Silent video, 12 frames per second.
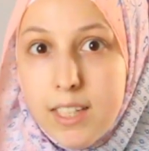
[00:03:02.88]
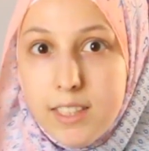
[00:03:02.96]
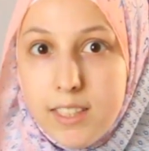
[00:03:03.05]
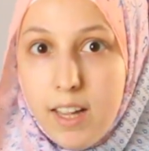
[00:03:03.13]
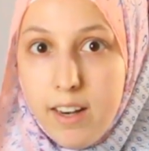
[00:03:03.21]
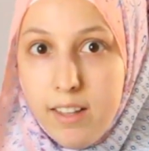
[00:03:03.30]

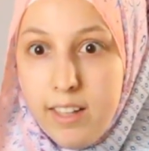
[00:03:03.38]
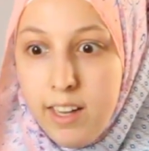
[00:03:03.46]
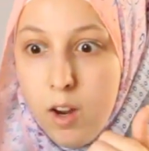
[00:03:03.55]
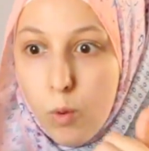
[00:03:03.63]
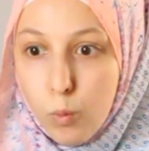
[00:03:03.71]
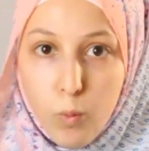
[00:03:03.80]
is
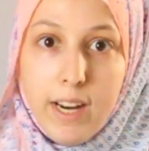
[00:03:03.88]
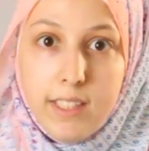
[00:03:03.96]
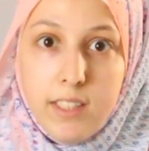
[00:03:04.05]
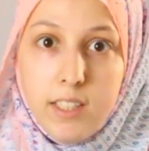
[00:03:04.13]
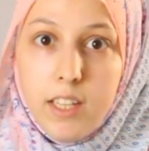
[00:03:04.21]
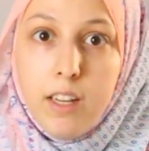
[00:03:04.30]
suddenly
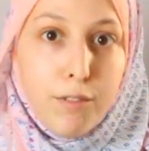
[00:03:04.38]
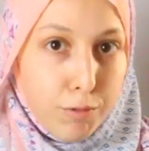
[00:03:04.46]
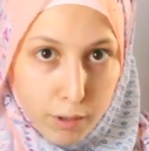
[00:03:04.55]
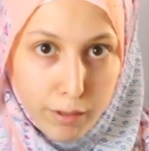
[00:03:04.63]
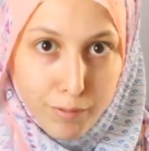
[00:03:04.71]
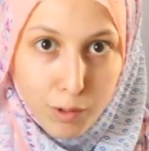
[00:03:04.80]
right in
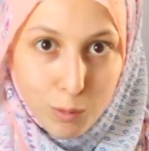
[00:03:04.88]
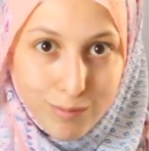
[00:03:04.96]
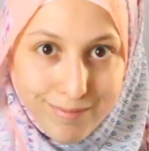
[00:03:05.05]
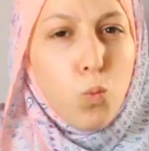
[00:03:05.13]
front of you.